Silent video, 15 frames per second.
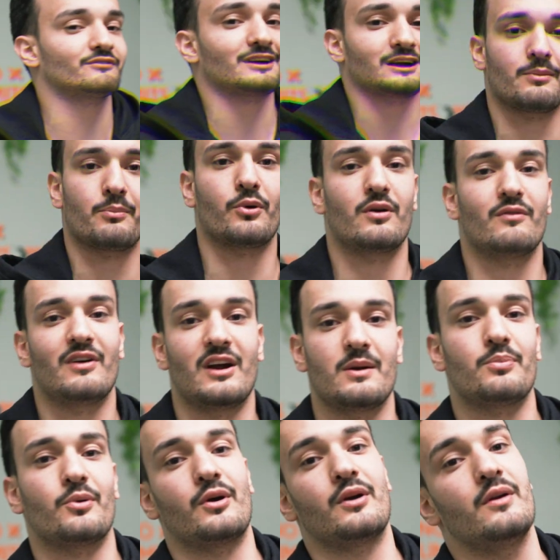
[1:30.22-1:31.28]
very important, very
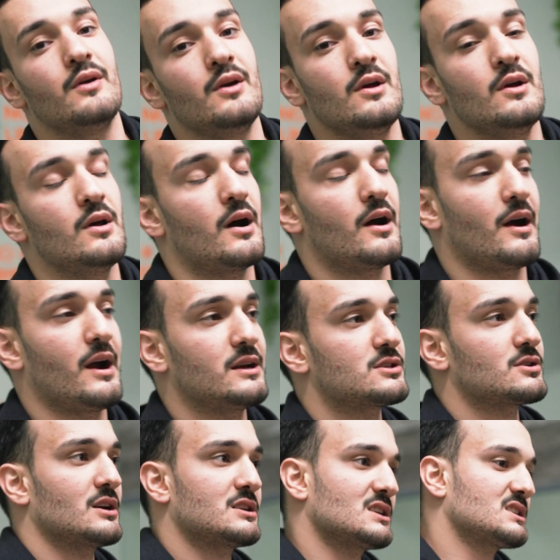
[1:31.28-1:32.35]
important. All right,
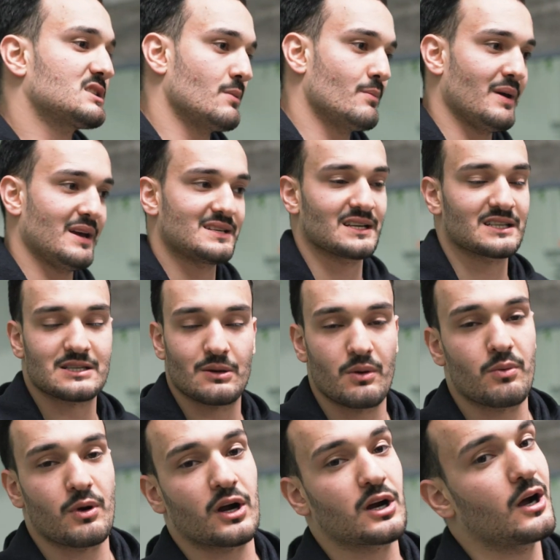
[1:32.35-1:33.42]
so that's just some basics that we
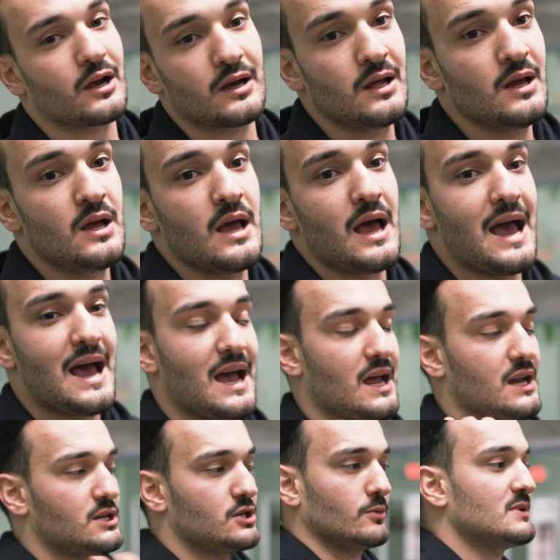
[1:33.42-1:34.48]
work on,
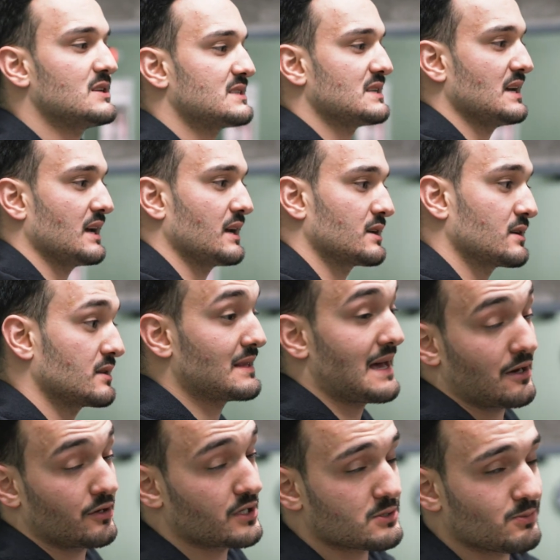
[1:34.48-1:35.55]
and you'll be seeing
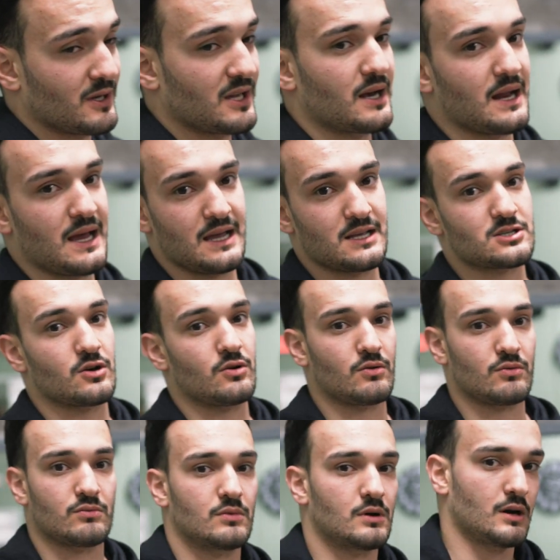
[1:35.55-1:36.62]
that on display today. So
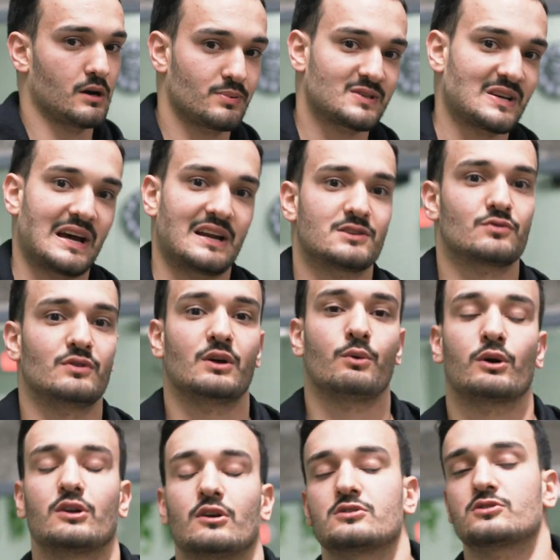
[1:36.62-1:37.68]
Poseidon's really
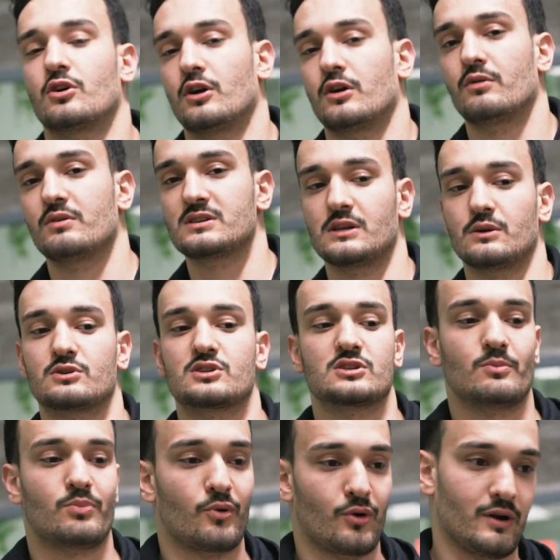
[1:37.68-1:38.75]
working on his cardio recently, which is
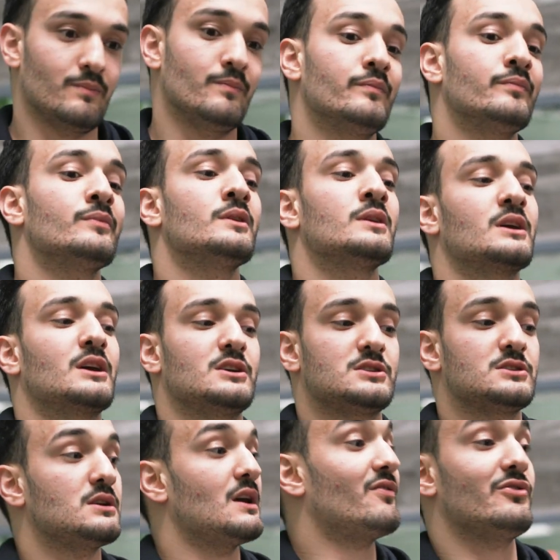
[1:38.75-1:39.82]
important,
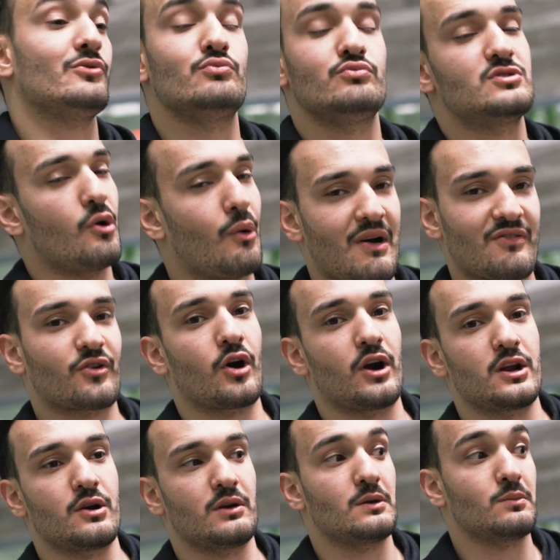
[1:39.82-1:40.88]
because if you don't have
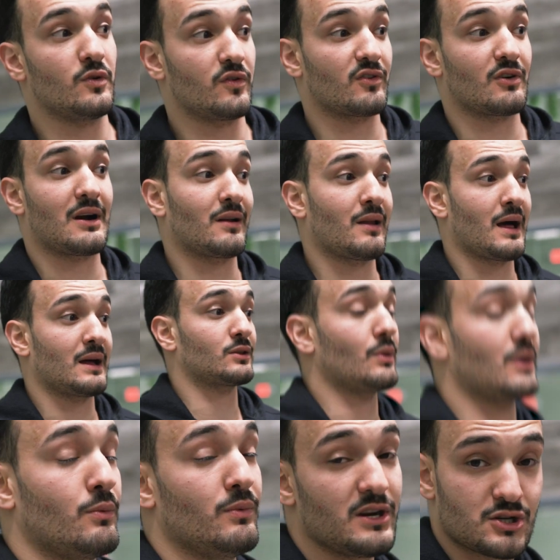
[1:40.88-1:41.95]
cardio and you're moving around a lot, the
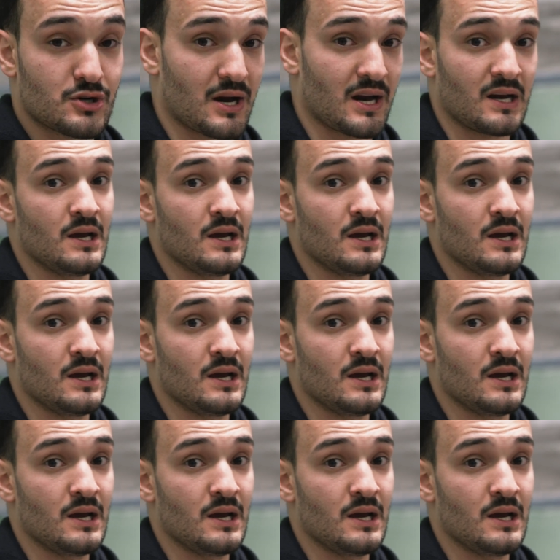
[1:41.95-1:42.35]
way we train,